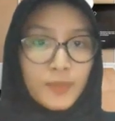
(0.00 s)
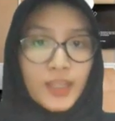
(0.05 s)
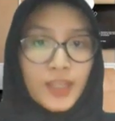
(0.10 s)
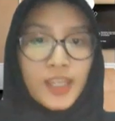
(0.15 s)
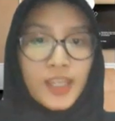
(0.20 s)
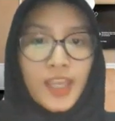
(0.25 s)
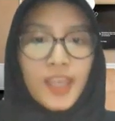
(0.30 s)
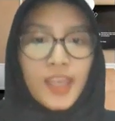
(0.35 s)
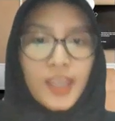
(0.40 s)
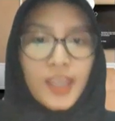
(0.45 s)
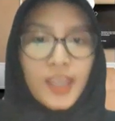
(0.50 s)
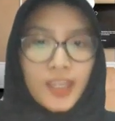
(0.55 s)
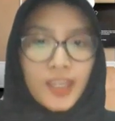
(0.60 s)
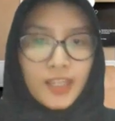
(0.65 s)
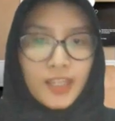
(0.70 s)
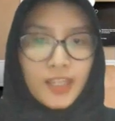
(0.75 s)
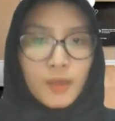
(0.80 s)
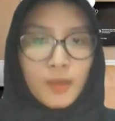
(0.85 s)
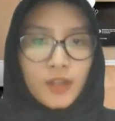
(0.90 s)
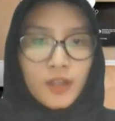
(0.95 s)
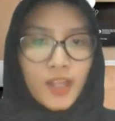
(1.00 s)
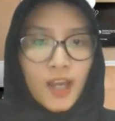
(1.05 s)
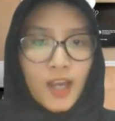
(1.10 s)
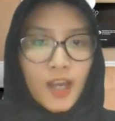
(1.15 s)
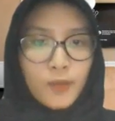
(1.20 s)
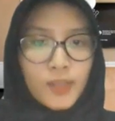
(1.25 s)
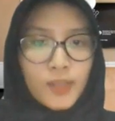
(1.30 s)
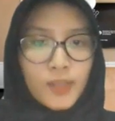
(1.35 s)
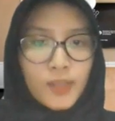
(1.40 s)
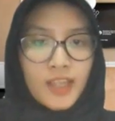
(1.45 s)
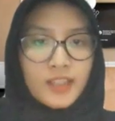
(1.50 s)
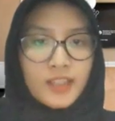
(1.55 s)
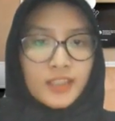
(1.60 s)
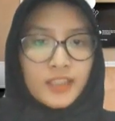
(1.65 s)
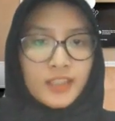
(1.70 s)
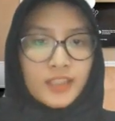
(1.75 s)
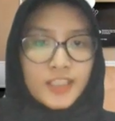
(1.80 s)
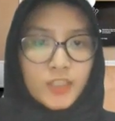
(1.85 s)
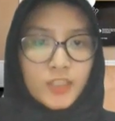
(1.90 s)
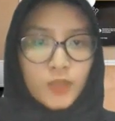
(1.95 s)
and about how we handle the
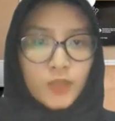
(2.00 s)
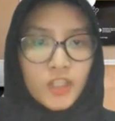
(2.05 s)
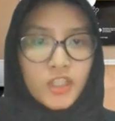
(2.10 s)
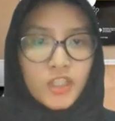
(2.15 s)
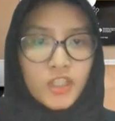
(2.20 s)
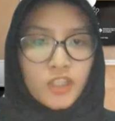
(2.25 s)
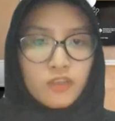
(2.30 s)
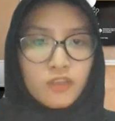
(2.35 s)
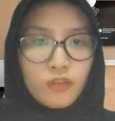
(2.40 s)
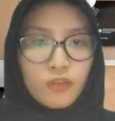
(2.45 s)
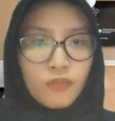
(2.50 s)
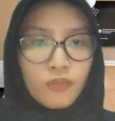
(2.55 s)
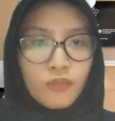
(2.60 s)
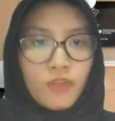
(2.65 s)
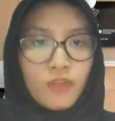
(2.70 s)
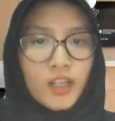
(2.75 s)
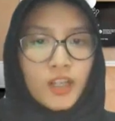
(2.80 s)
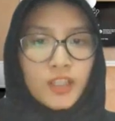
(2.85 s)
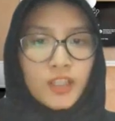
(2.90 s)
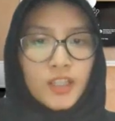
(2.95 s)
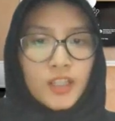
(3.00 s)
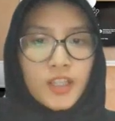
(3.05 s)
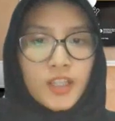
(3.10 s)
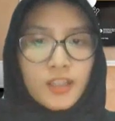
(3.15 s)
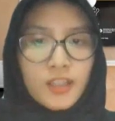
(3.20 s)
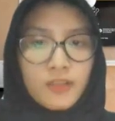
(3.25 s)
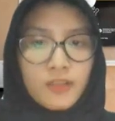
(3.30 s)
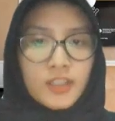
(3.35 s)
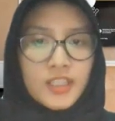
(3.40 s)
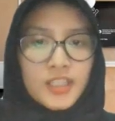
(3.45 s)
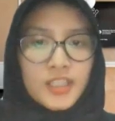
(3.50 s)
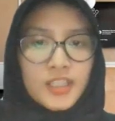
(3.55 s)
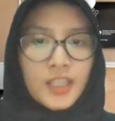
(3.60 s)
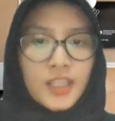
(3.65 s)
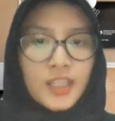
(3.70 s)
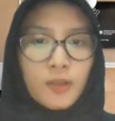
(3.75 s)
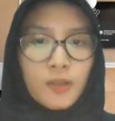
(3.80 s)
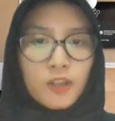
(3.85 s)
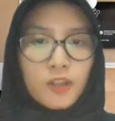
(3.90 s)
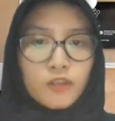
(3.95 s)
situation so far, we just keep
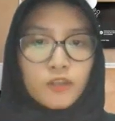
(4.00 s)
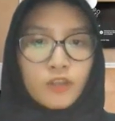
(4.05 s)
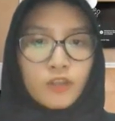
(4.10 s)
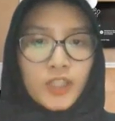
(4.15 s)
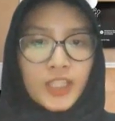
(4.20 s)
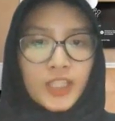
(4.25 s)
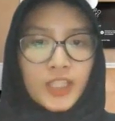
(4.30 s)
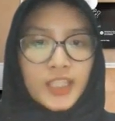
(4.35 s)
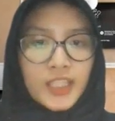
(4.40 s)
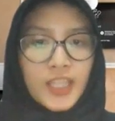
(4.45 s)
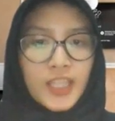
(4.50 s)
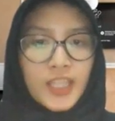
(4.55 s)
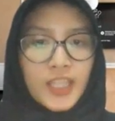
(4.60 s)
control and keep on